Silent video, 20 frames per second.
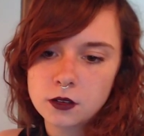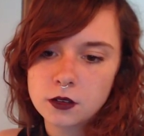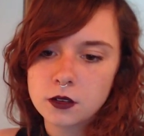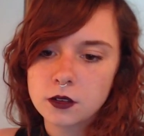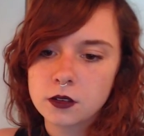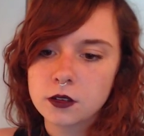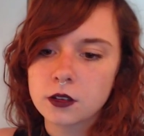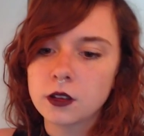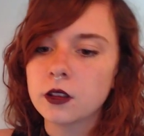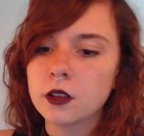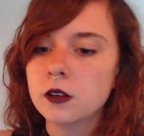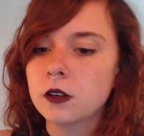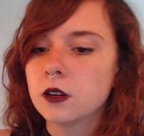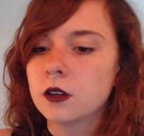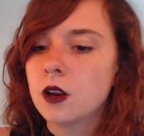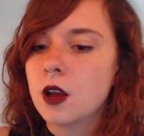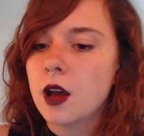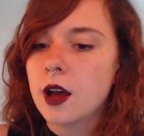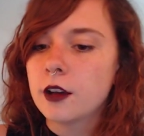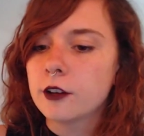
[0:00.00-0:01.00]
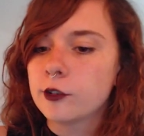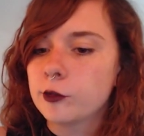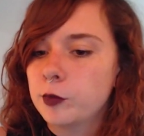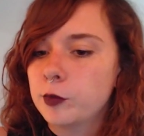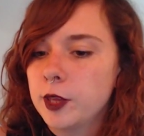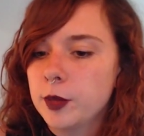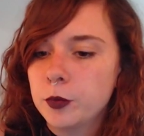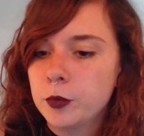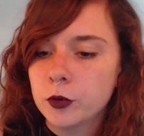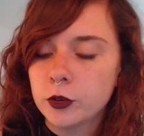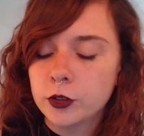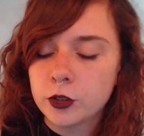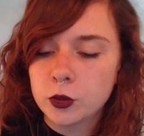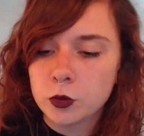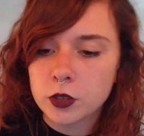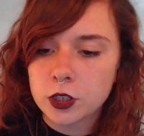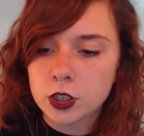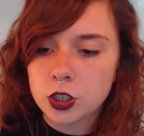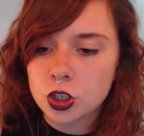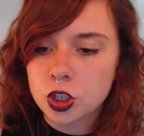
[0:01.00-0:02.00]
The little knot of people
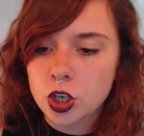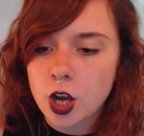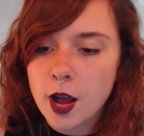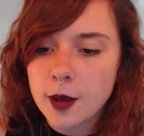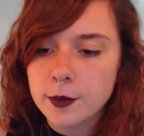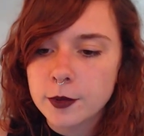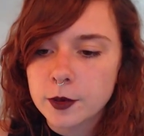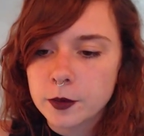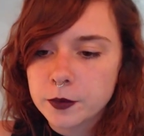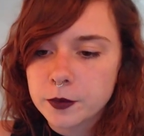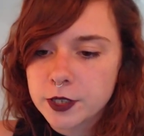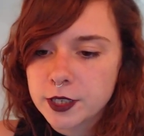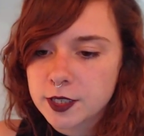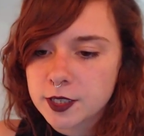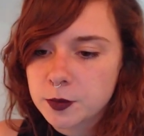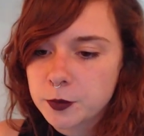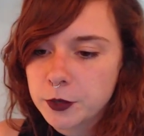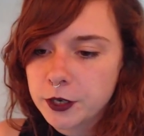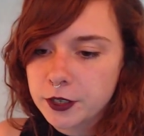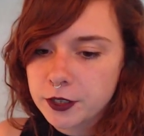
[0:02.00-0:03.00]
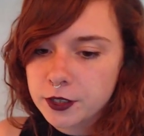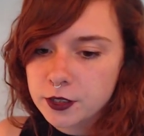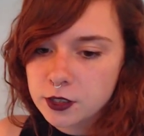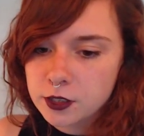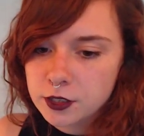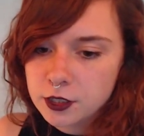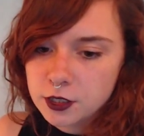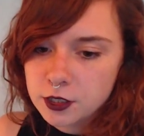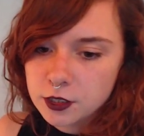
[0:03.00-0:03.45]
towards Chobham dispersed.